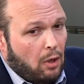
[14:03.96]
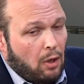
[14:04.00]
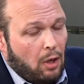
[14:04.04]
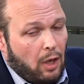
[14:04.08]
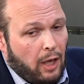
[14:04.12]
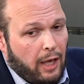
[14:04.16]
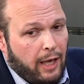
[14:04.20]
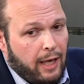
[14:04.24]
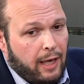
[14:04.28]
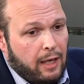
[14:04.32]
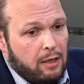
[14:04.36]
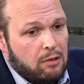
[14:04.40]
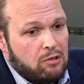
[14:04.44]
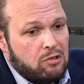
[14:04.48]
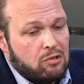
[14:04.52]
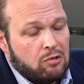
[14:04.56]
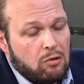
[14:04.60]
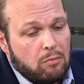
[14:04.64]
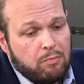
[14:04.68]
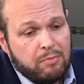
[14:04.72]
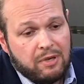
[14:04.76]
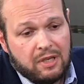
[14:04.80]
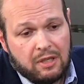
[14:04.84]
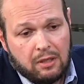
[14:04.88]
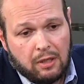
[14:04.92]
And so
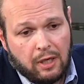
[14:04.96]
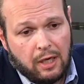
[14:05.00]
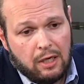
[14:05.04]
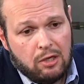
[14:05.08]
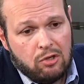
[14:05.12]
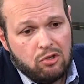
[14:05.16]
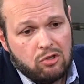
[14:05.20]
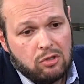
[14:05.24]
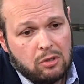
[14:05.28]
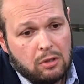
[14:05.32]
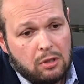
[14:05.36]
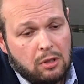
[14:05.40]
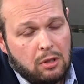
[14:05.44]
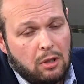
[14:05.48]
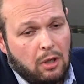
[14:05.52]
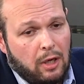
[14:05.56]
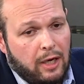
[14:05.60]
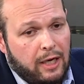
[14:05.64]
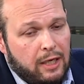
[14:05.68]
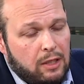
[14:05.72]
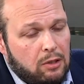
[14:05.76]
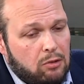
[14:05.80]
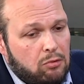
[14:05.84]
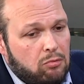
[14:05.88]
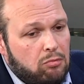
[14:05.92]
potentially
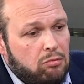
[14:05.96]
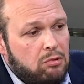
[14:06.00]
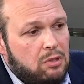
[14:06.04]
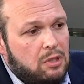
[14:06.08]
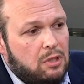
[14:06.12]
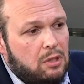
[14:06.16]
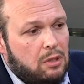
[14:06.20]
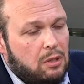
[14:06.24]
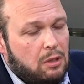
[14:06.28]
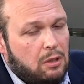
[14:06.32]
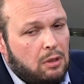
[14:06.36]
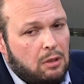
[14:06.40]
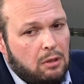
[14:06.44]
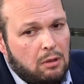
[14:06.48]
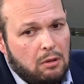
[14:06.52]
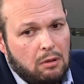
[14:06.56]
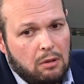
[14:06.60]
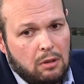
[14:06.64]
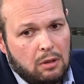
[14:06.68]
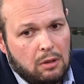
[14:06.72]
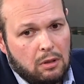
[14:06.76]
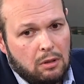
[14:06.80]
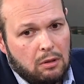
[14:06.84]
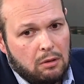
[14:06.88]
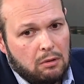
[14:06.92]
I do see
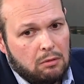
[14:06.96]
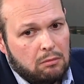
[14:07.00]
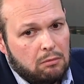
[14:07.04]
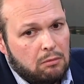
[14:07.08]
uh,